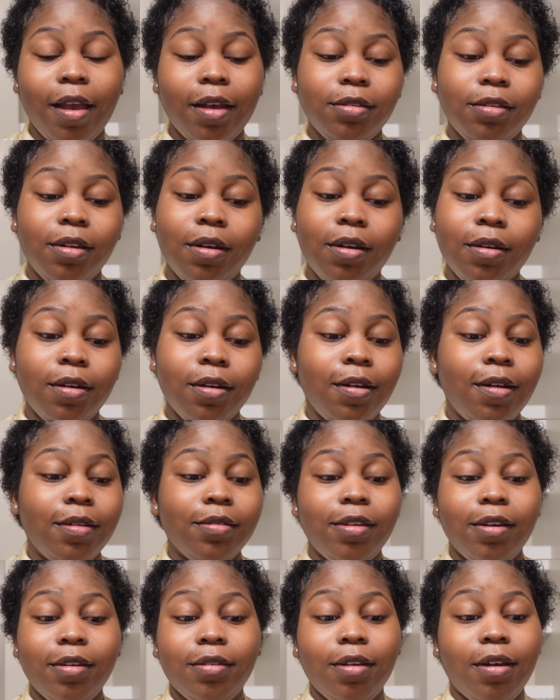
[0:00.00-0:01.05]
I saw a girl on
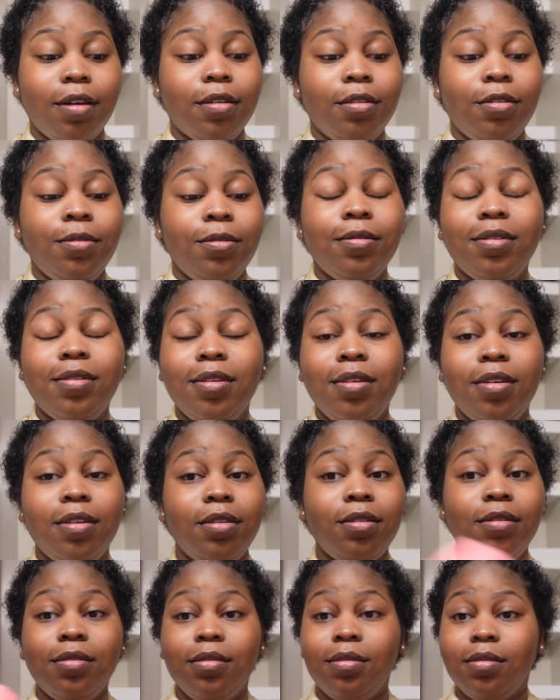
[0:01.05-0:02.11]
TikTok use
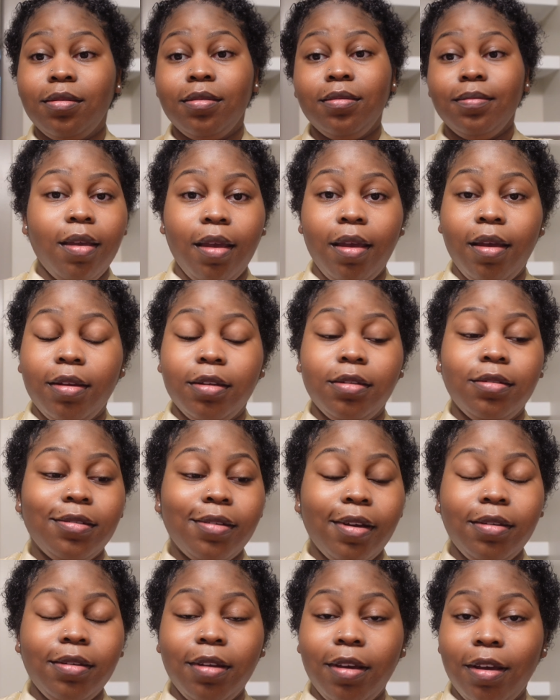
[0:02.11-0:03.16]
these and start the